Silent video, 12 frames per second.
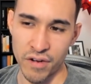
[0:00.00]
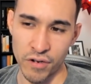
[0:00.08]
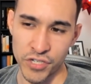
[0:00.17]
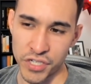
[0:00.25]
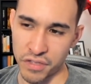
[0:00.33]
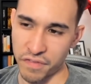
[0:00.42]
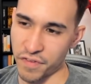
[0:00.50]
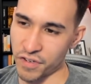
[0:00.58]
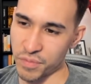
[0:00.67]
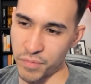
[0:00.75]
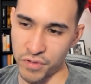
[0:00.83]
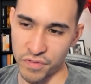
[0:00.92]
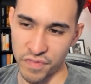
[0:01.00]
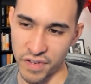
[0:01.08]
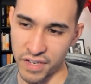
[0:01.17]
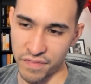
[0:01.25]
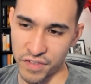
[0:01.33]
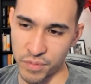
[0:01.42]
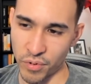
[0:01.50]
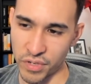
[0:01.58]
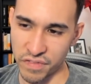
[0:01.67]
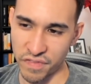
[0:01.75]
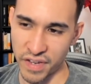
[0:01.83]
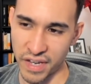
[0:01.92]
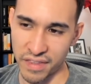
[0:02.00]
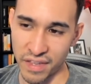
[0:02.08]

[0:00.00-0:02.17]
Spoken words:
no-shield the first move, and if it's Poison Fang,